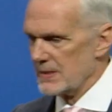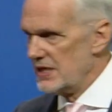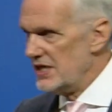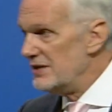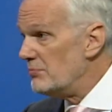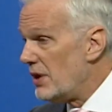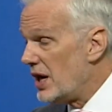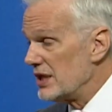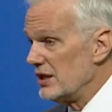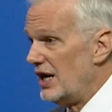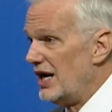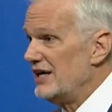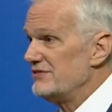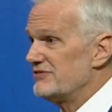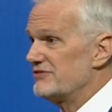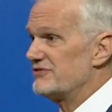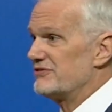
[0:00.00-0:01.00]
in my
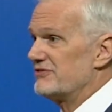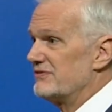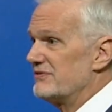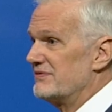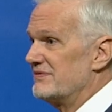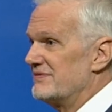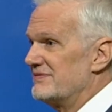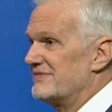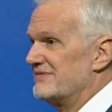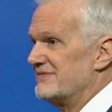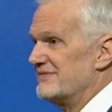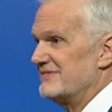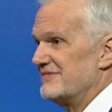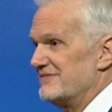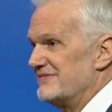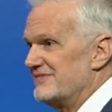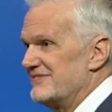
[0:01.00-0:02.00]
life,
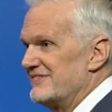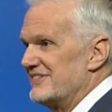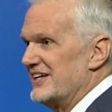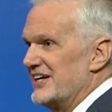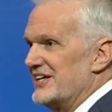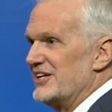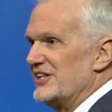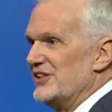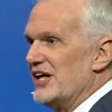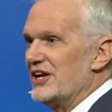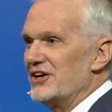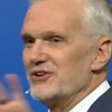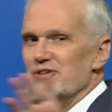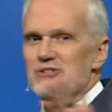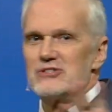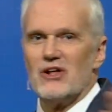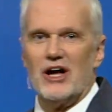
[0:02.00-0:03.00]
and a lot of
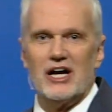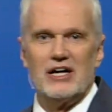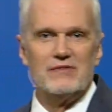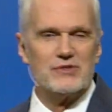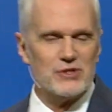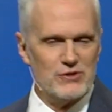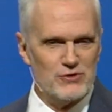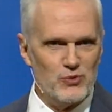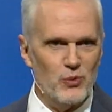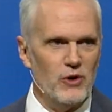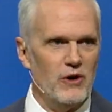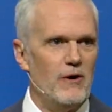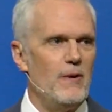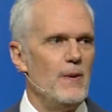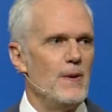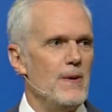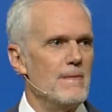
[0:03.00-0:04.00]
your lives as
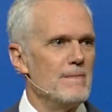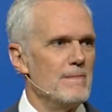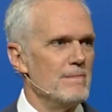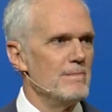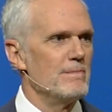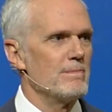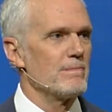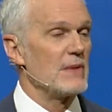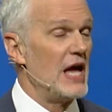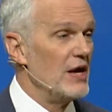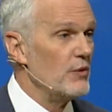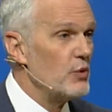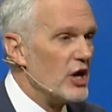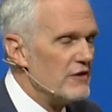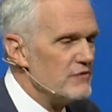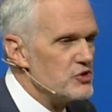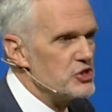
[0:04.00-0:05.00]
well, and
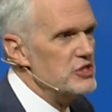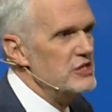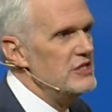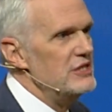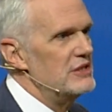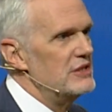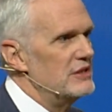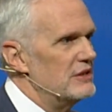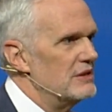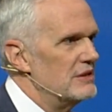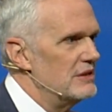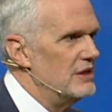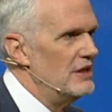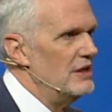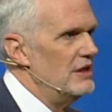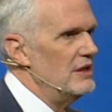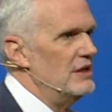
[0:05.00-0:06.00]
what I've seen
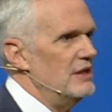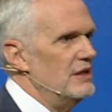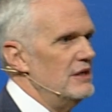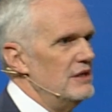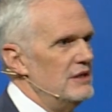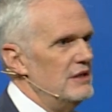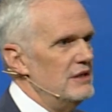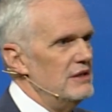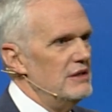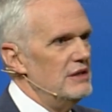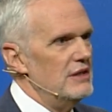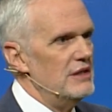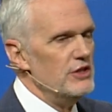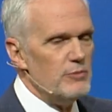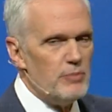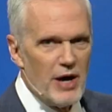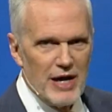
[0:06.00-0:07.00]

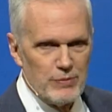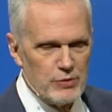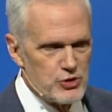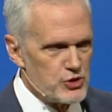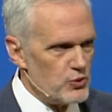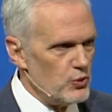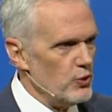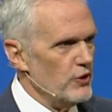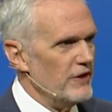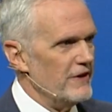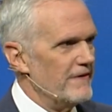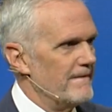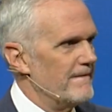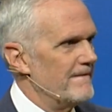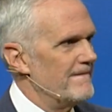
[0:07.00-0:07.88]
in the Bible story,